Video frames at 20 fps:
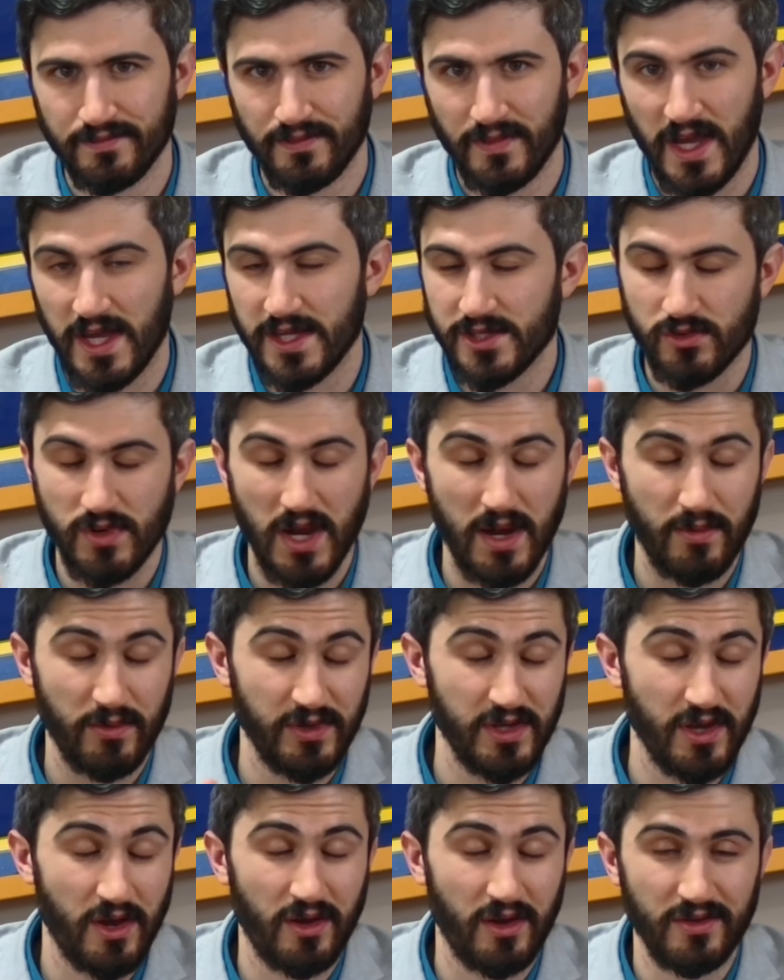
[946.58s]
As
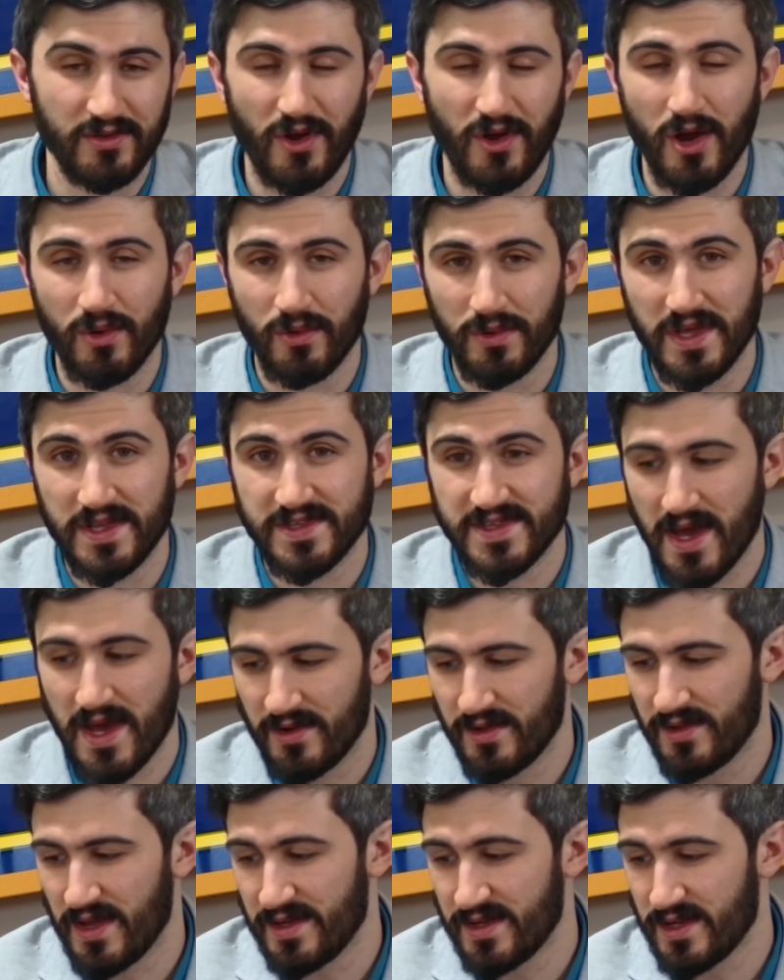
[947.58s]
grammarly awkward that
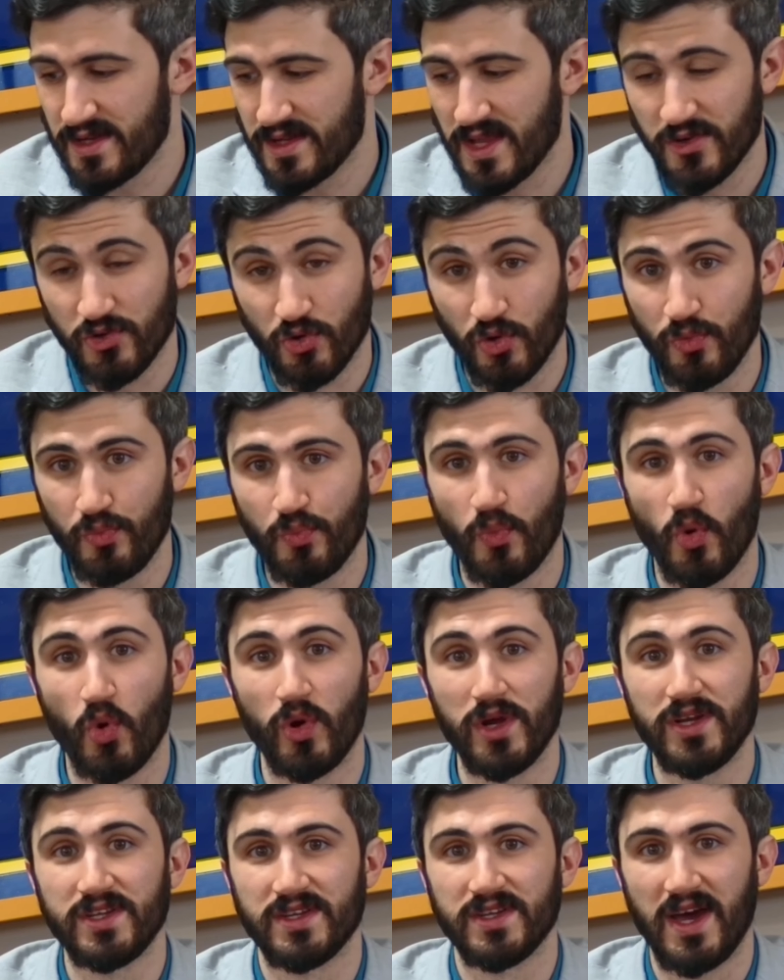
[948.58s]
sounded, that did get
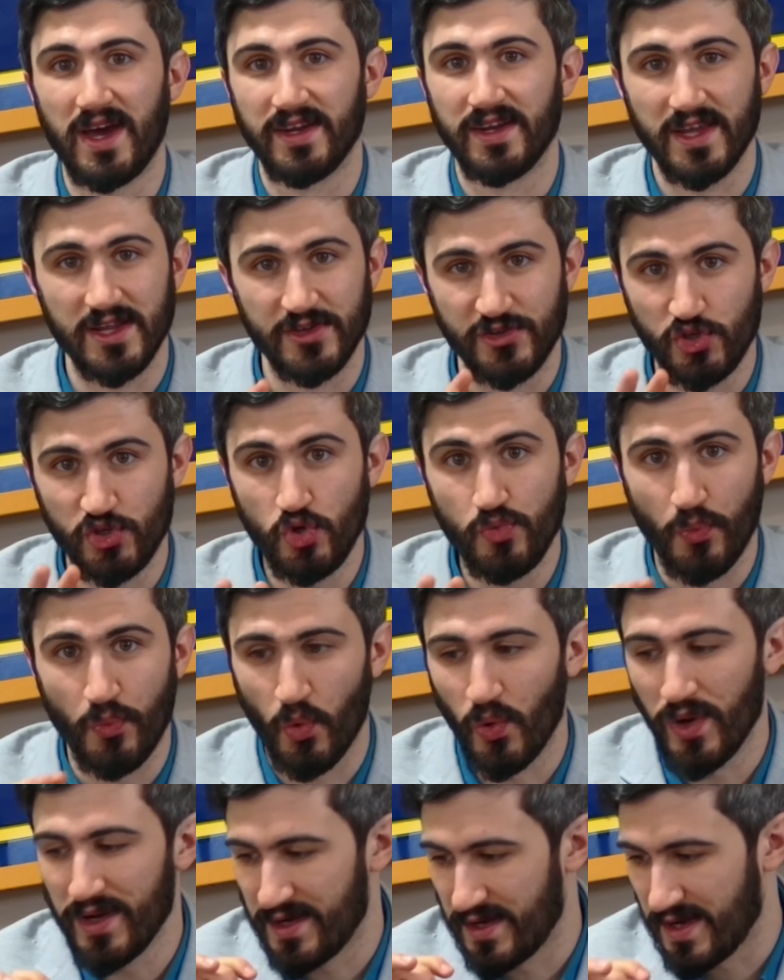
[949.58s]
2.9. Again,
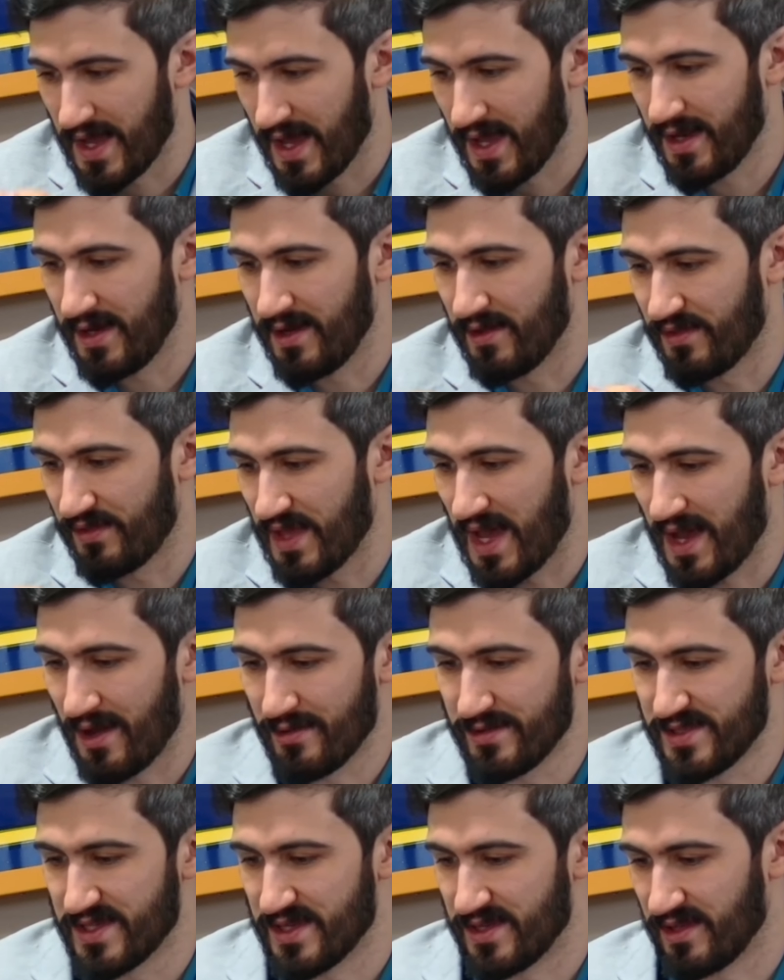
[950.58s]

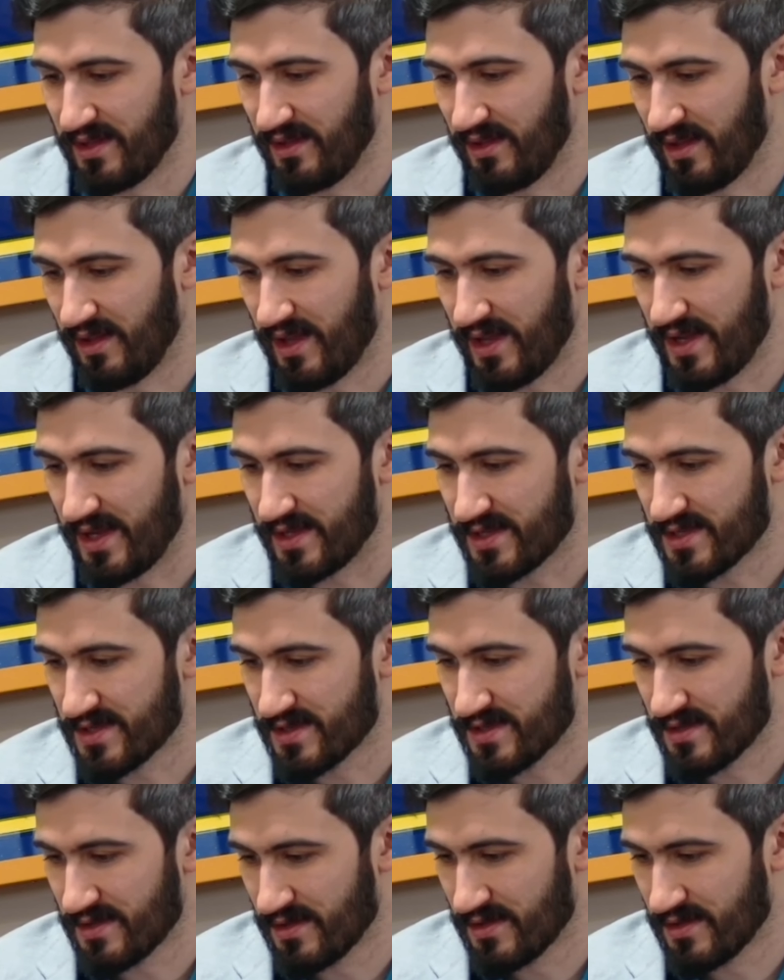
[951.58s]
2,900 likes.